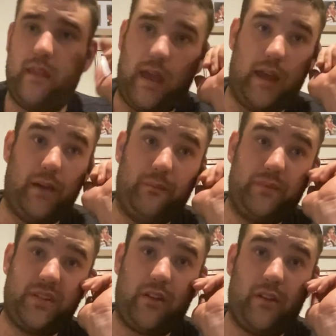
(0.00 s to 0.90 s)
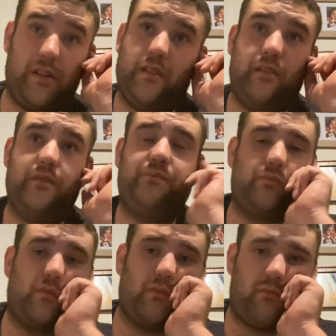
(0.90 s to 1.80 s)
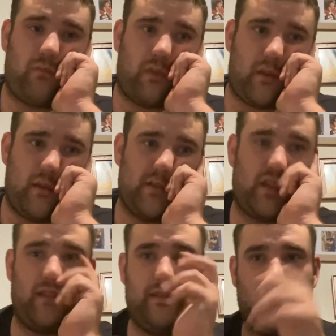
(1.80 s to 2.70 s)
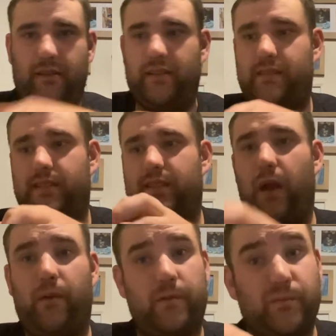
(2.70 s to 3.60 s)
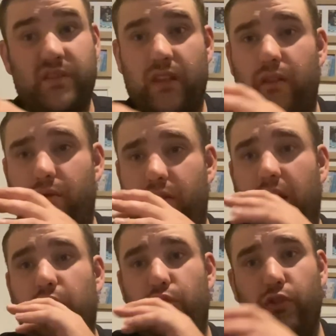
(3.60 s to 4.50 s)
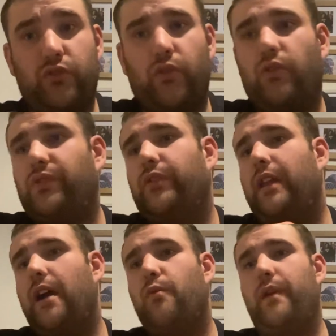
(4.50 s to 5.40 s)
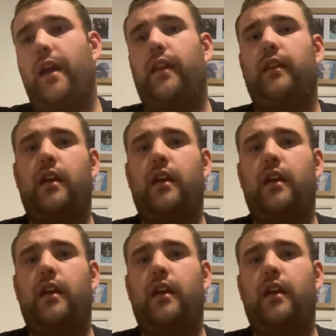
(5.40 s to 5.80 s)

Um, so so there is someone from Slytherin that you do talk to and help out